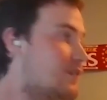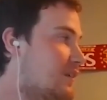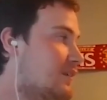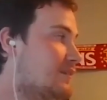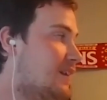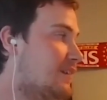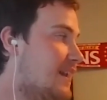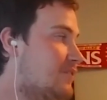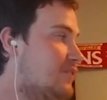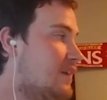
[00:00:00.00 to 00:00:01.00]
I've got
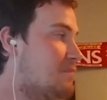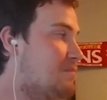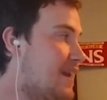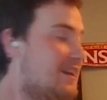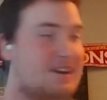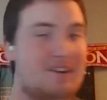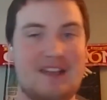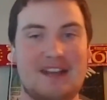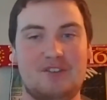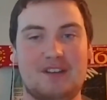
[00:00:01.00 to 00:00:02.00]
a pink
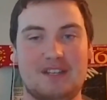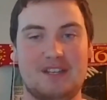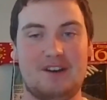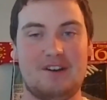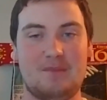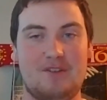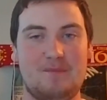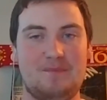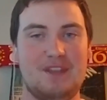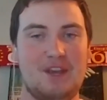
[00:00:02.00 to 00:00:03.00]
electric guitar in my
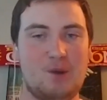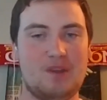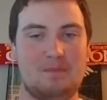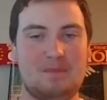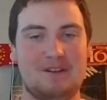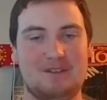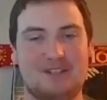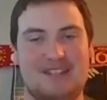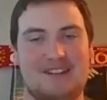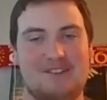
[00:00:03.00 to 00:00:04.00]
room with a Beatles
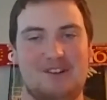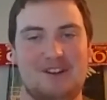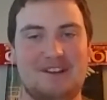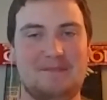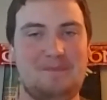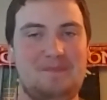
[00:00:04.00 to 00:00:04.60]
sticker on it.